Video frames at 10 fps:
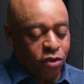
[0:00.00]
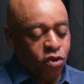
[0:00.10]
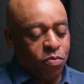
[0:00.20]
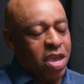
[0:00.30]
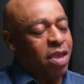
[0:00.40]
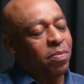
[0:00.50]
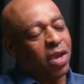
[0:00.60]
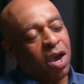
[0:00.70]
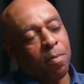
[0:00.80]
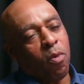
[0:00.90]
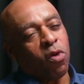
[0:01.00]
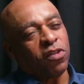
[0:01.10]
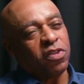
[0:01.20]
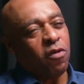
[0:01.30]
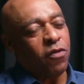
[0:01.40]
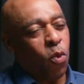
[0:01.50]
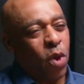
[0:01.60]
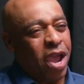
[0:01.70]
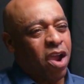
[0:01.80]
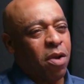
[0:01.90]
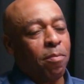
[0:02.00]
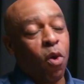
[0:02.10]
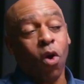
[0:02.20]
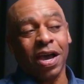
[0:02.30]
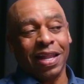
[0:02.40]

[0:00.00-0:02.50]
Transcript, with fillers: you being become more self-aware more